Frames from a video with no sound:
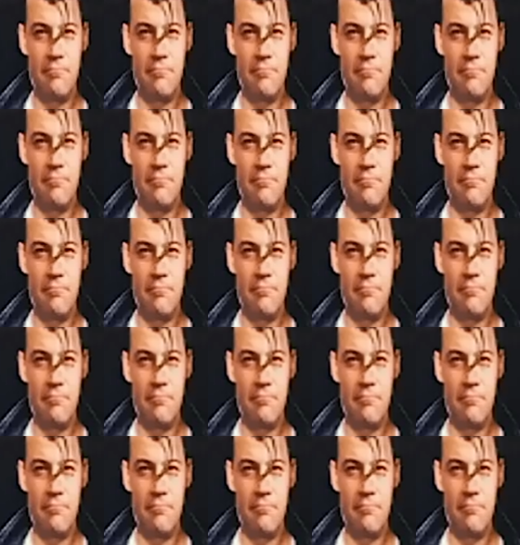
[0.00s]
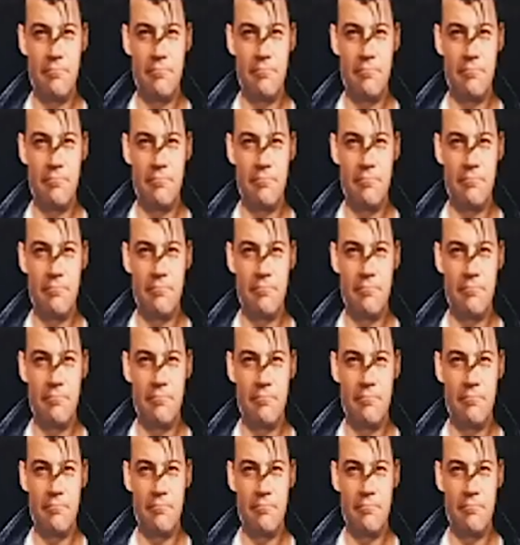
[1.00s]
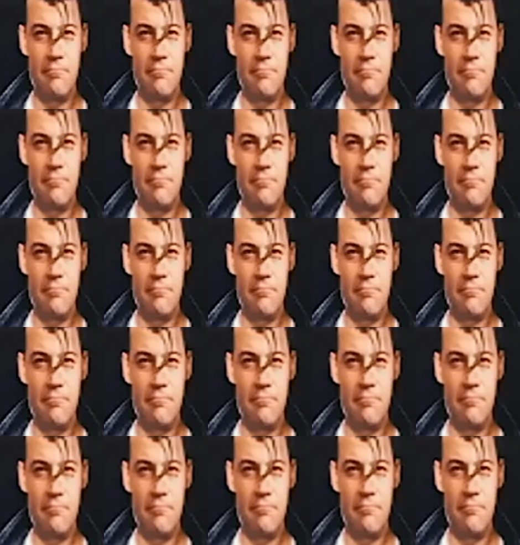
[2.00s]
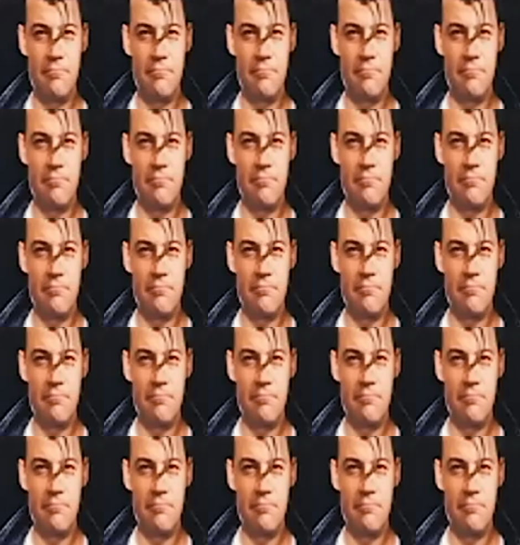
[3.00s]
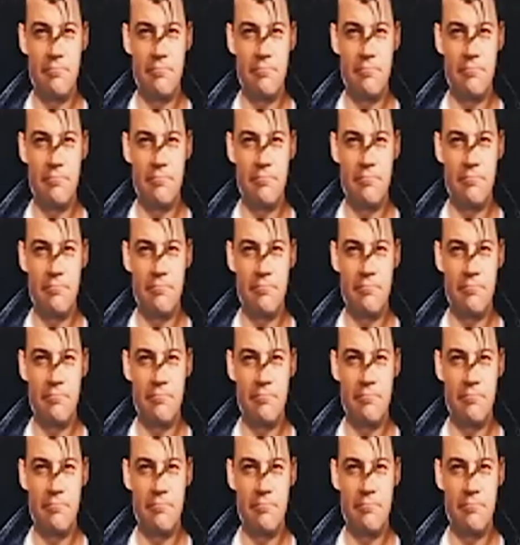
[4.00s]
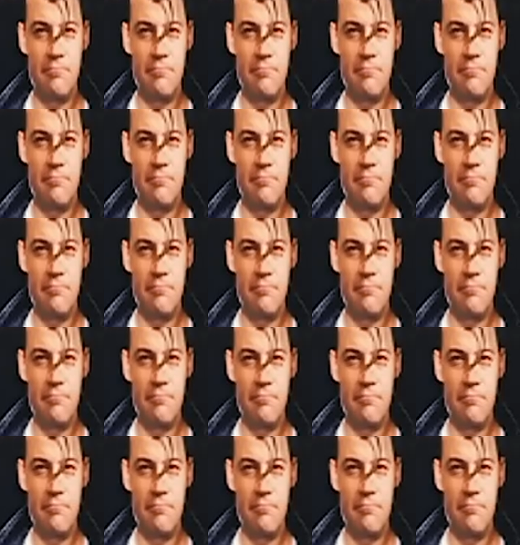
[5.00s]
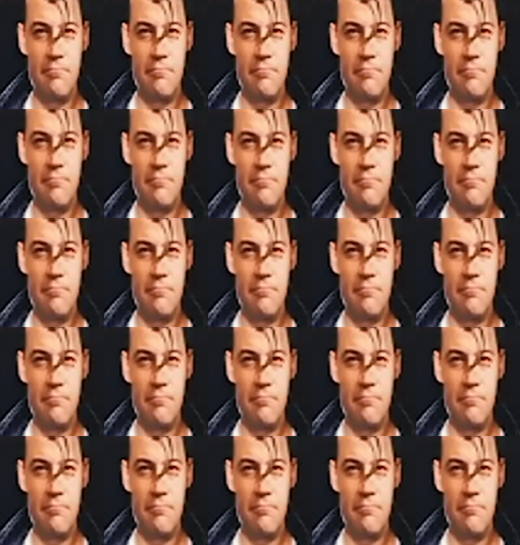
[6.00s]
This person isn't speaking.